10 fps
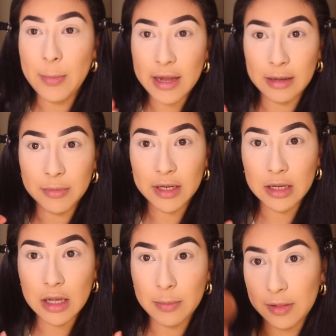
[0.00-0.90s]
And I'm
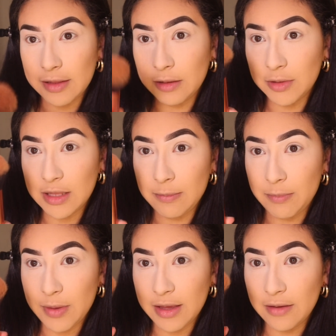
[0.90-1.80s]
gonna apply that with a
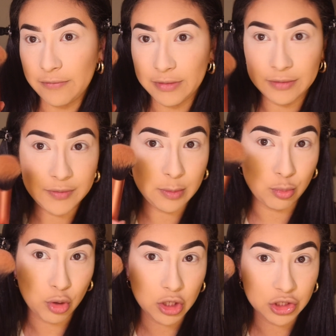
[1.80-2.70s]
big fluffy
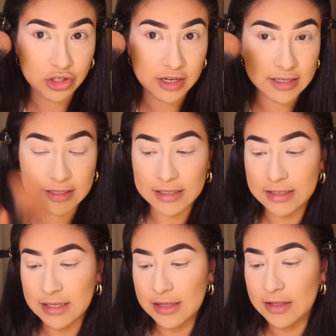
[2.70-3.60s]
brush. As you guys can
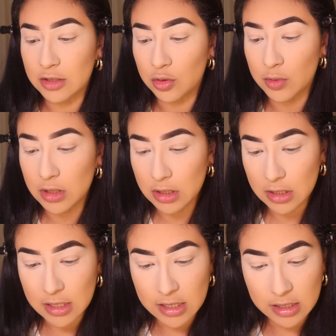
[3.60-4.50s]
see, this one
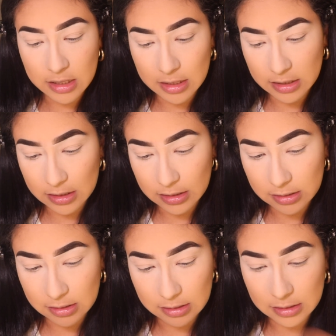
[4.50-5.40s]

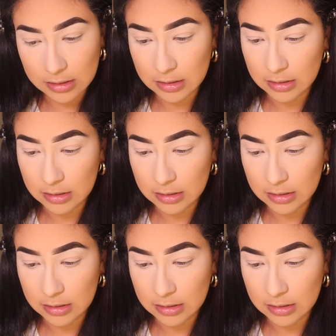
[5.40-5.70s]
is